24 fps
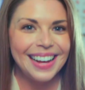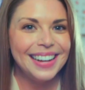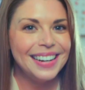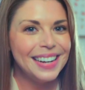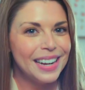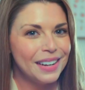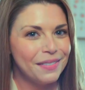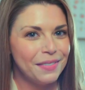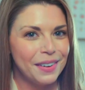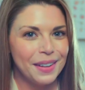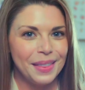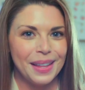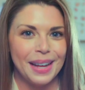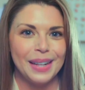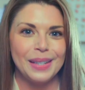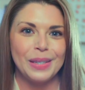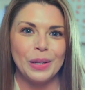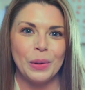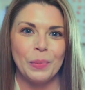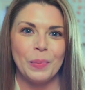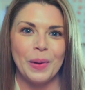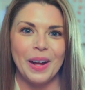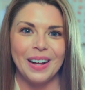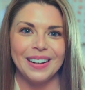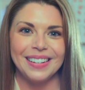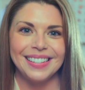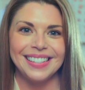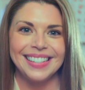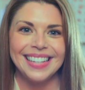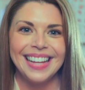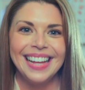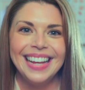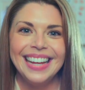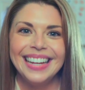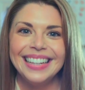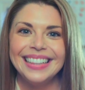enough on that soapbox.
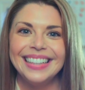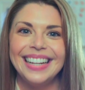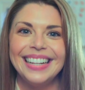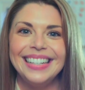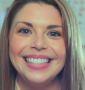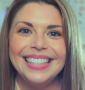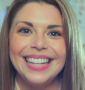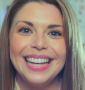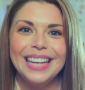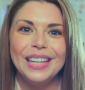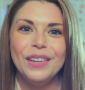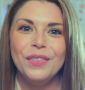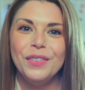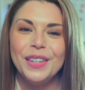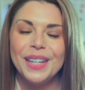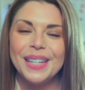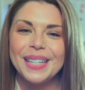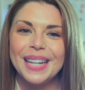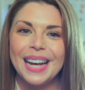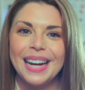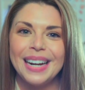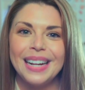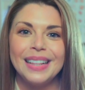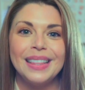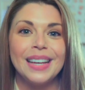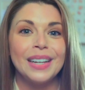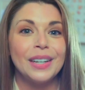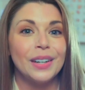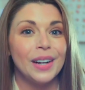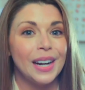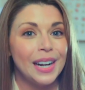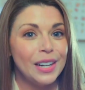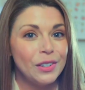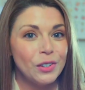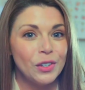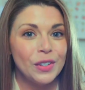Let's say you've decided that you're
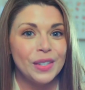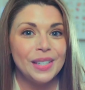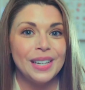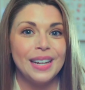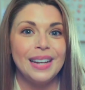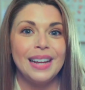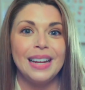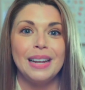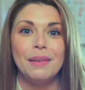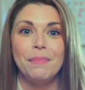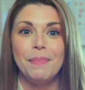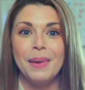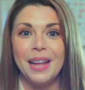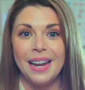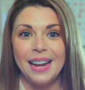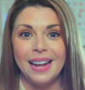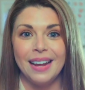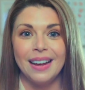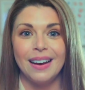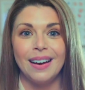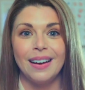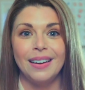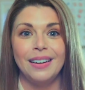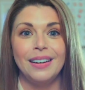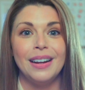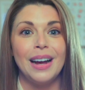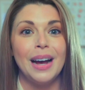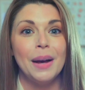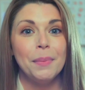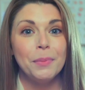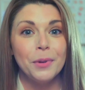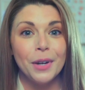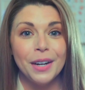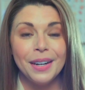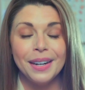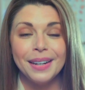interested in bidding on an
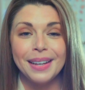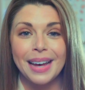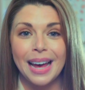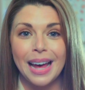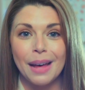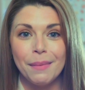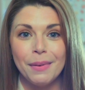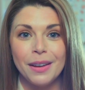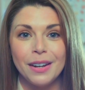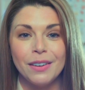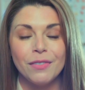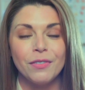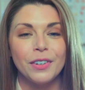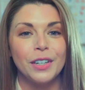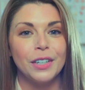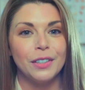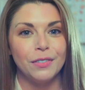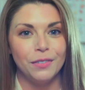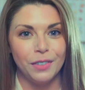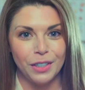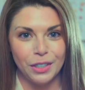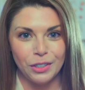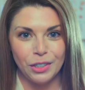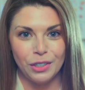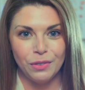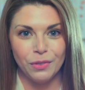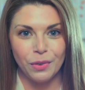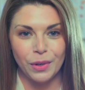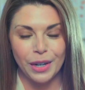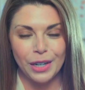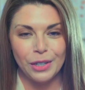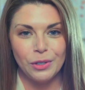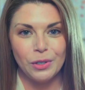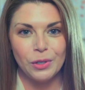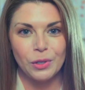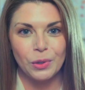upgraded cabin for your Virgin
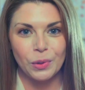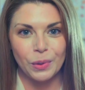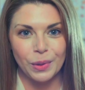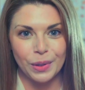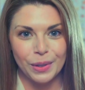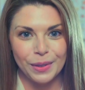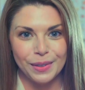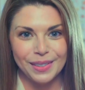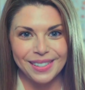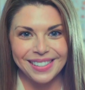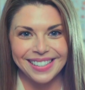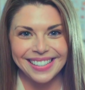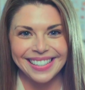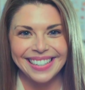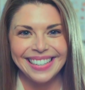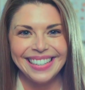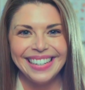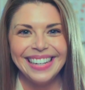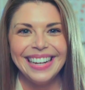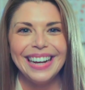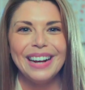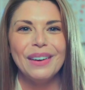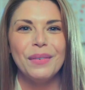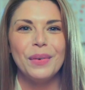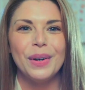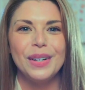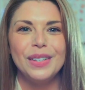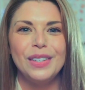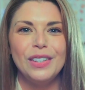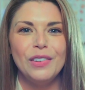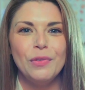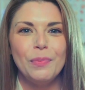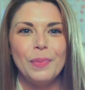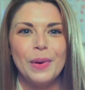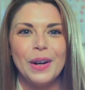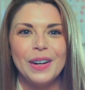Voyages cruise. Once
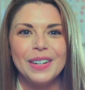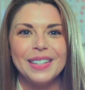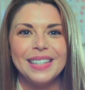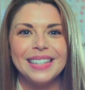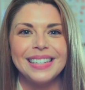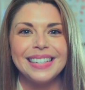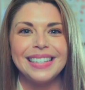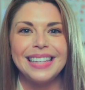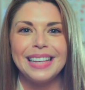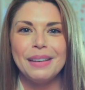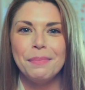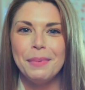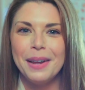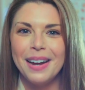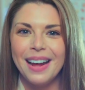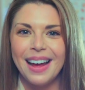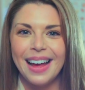you've booked, keep an